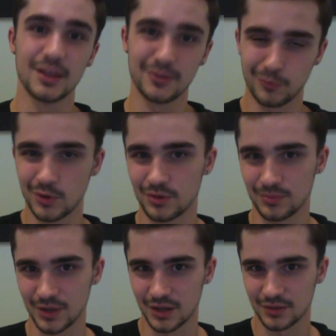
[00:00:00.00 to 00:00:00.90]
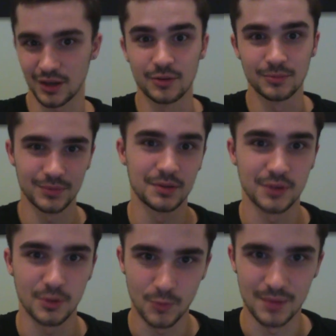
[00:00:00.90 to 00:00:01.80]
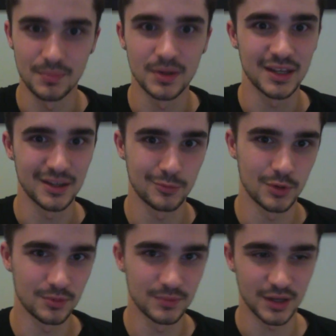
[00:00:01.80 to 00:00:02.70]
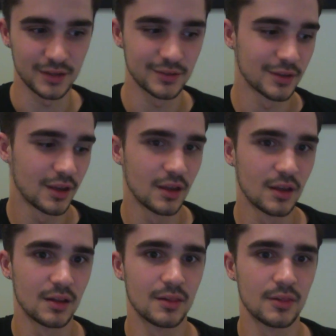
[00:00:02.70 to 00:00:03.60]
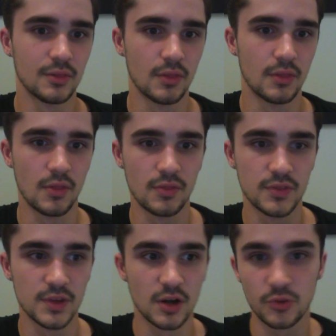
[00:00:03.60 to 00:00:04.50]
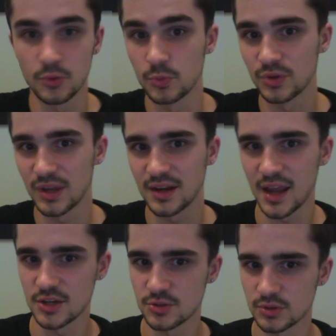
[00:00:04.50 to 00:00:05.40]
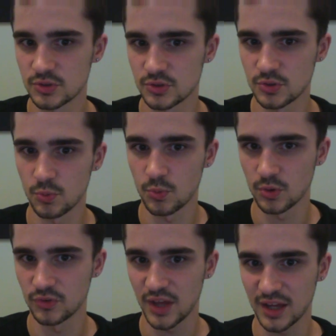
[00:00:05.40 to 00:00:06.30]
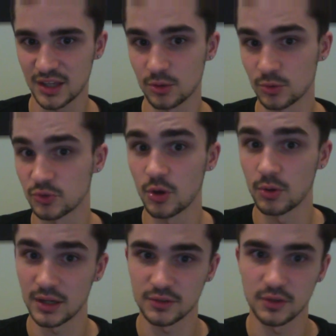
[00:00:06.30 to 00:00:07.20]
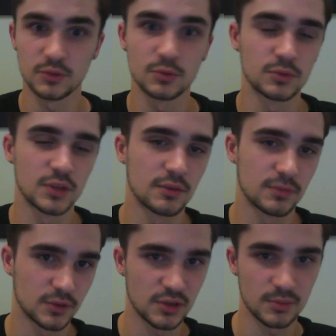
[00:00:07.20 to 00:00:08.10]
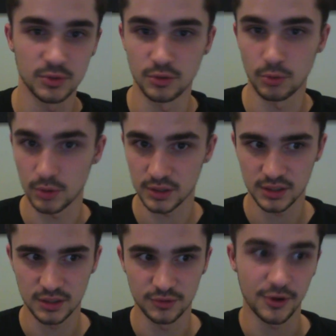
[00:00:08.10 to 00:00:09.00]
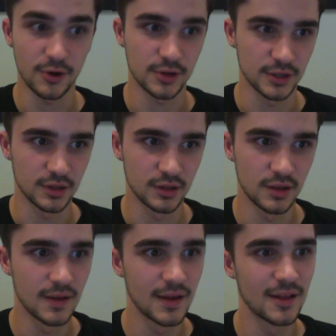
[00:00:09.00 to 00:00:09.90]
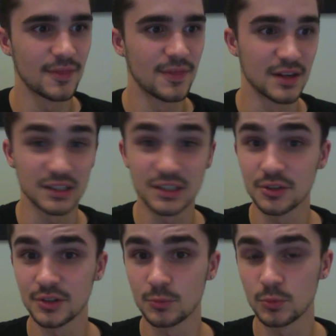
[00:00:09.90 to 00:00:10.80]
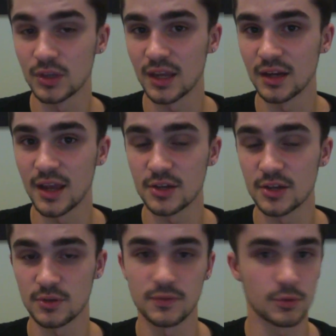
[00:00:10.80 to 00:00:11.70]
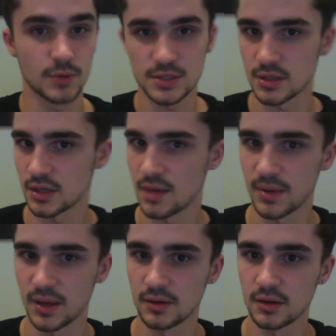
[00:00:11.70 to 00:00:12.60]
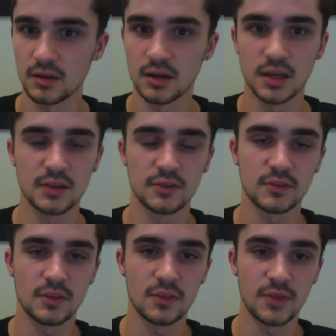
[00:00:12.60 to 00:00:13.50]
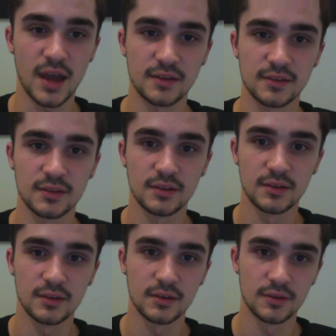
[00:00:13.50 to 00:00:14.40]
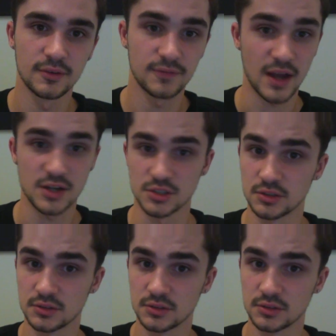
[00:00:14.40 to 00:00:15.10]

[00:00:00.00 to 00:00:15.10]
one of them dies, I'm not saying when, but if one of them dies, the other will gain hatred towards that killer's codex. So say, for example, an Orc kills Arkan, then Gillian will gain hatred for the rest of the campaign against that faction.